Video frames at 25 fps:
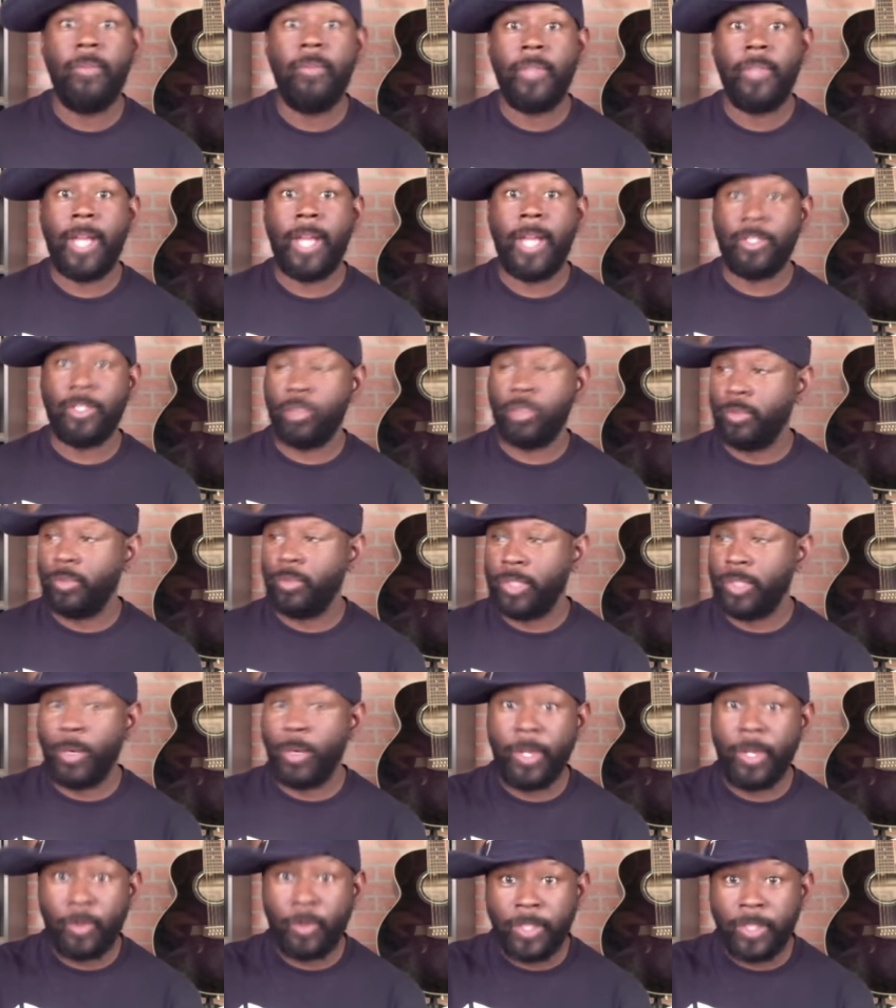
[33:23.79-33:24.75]
I told you to
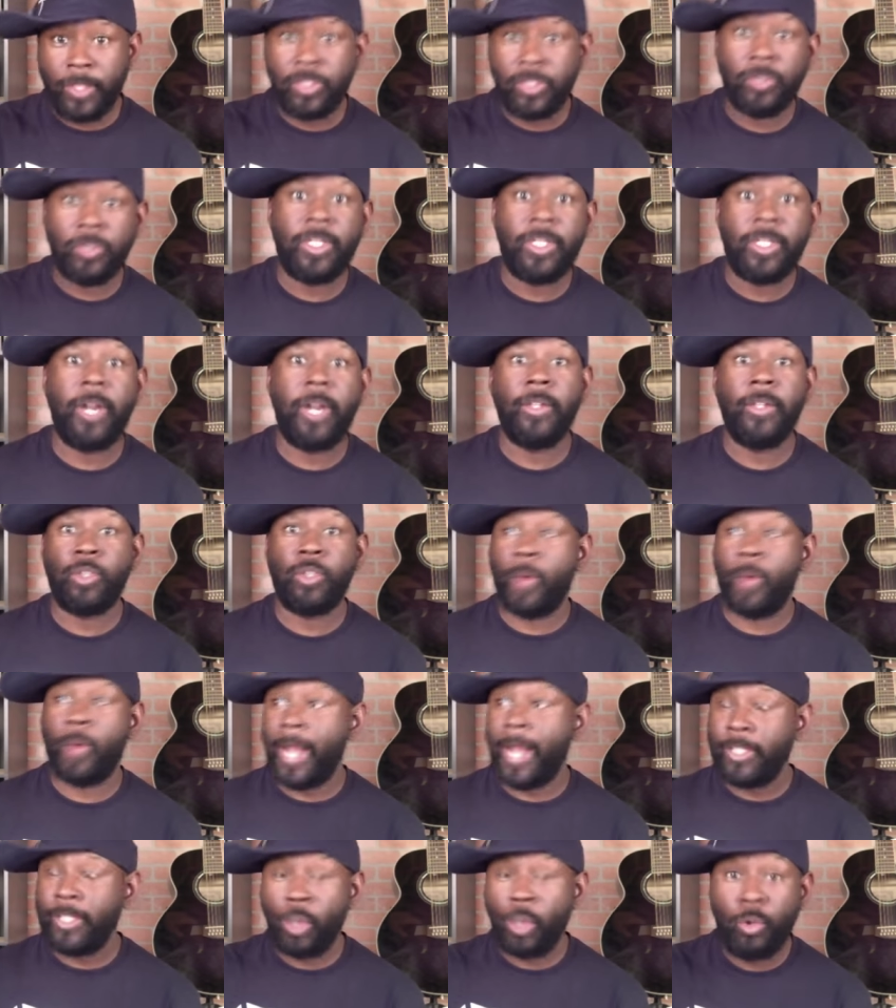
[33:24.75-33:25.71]
increase your territory.
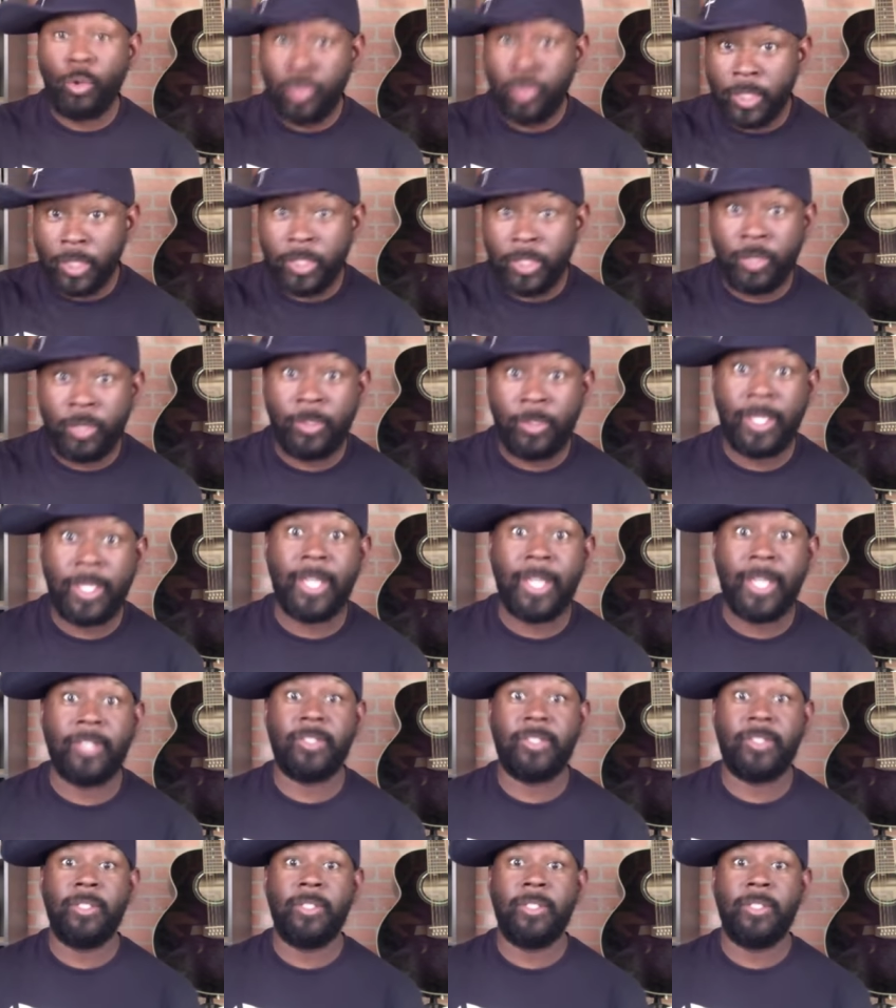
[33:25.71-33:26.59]
I told you to do this.